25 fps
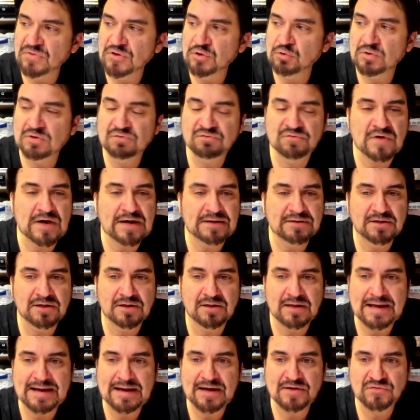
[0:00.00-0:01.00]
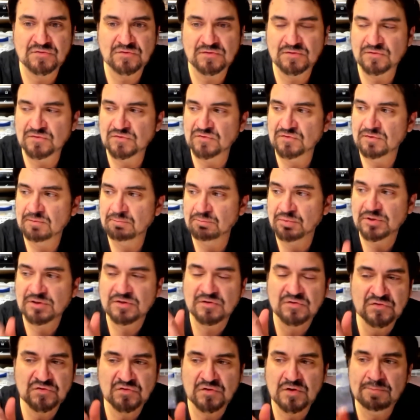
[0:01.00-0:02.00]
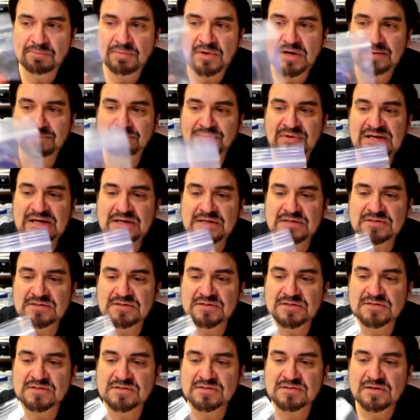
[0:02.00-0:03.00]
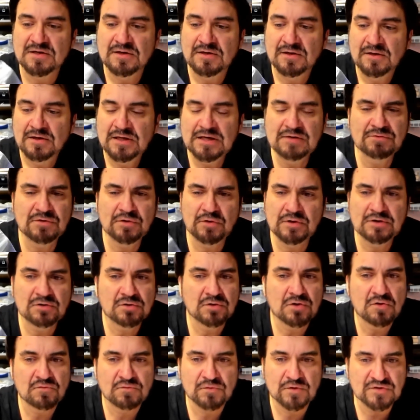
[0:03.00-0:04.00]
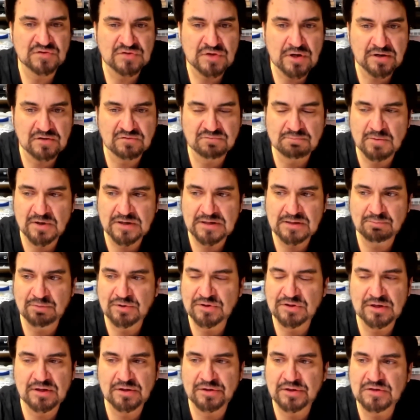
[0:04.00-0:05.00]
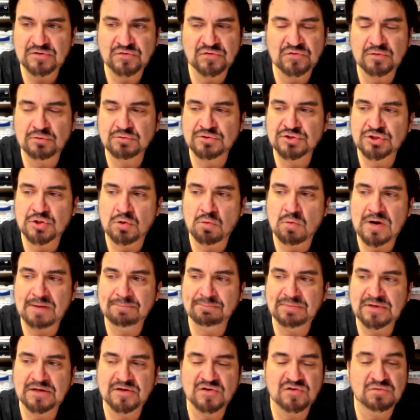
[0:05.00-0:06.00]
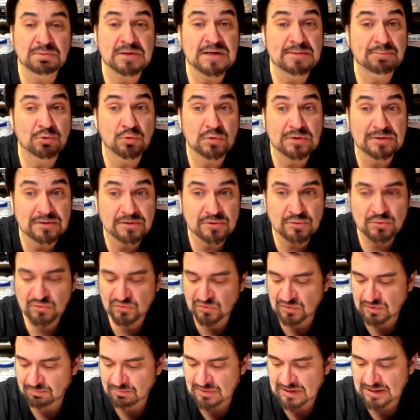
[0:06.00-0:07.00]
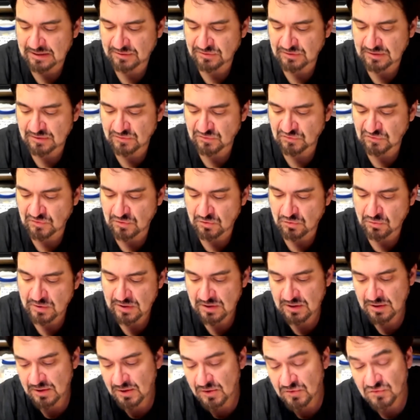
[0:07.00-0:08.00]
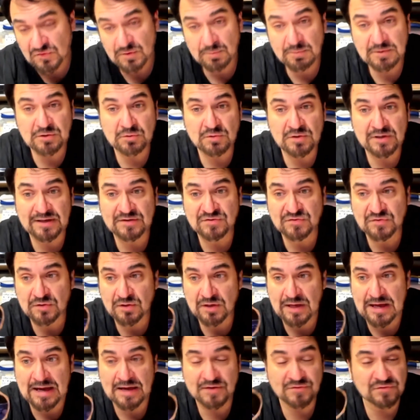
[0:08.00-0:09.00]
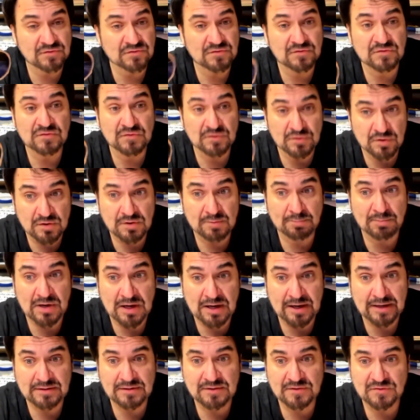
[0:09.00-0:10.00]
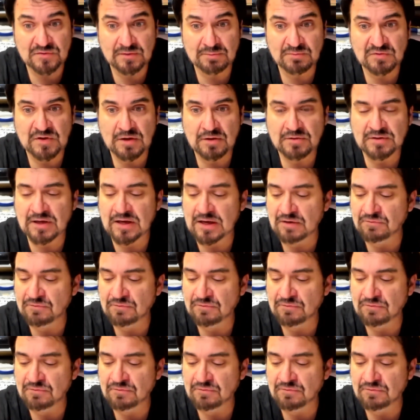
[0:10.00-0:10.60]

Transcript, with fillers: You can find the glasses, but the slip-on pieces, even though they don't go for a ton of money, but they, they just don't show up because people would lose them back then. So somebody who collects glasses is going to buy these, I'm telling you.